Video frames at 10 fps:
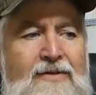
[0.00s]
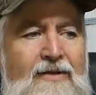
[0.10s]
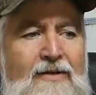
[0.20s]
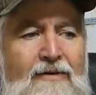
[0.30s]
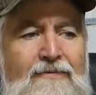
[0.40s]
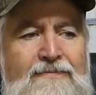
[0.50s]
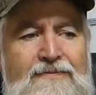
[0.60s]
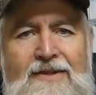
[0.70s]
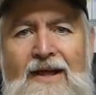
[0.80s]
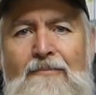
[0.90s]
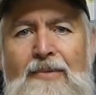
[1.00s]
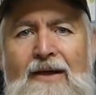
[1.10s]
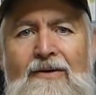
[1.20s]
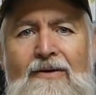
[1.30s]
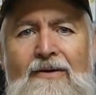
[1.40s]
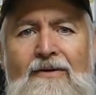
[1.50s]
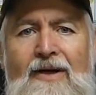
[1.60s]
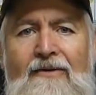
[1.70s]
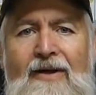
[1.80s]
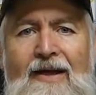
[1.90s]
turn it off, start back on. I'll
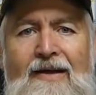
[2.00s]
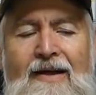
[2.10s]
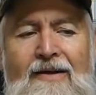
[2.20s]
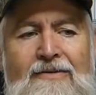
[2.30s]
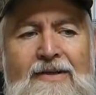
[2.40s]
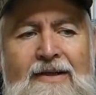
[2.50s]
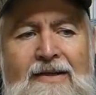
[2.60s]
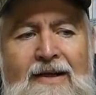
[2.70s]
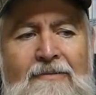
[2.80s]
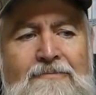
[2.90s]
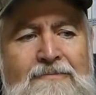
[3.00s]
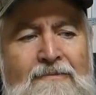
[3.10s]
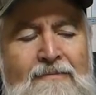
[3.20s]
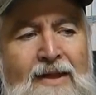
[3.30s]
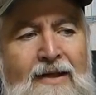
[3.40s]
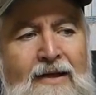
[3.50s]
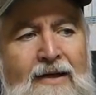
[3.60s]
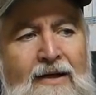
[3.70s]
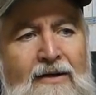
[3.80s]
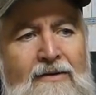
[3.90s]
go handheld, and
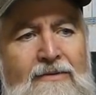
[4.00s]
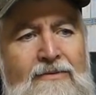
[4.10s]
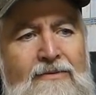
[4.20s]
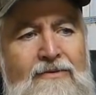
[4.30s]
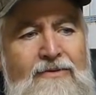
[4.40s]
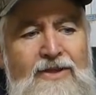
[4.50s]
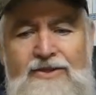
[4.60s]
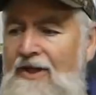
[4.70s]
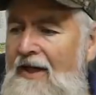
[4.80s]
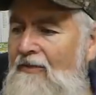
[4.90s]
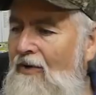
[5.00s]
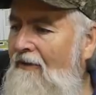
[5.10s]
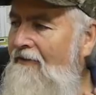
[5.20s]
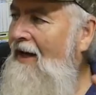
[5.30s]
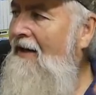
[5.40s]
I'll just show you what I've